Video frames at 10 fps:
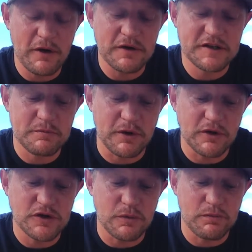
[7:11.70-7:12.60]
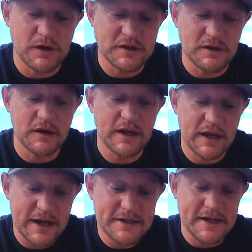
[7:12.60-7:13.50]
spiritual
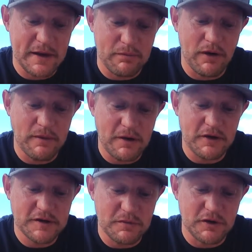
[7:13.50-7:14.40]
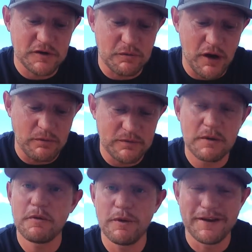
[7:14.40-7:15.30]
is a primary spiritual problem.
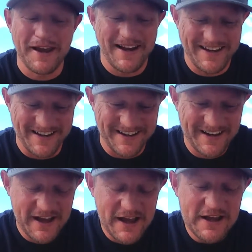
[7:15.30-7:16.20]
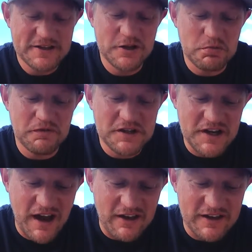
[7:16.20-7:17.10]
Let me read that again.
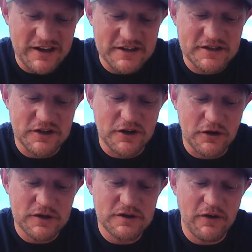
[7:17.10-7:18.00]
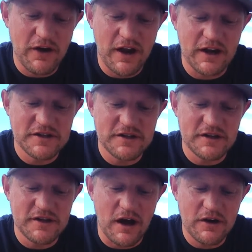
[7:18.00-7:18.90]
Superficiality is the curse of our age. The
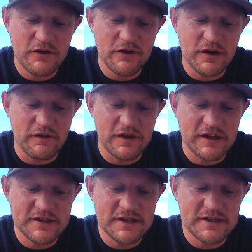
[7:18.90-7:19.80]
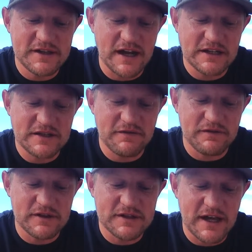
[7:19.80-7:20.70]
doctrine of instant
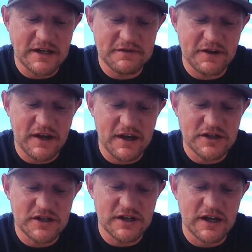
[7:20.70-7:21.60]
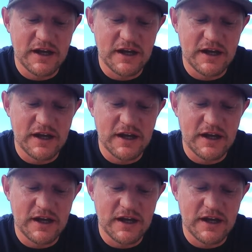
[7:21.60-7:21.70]
satisfaction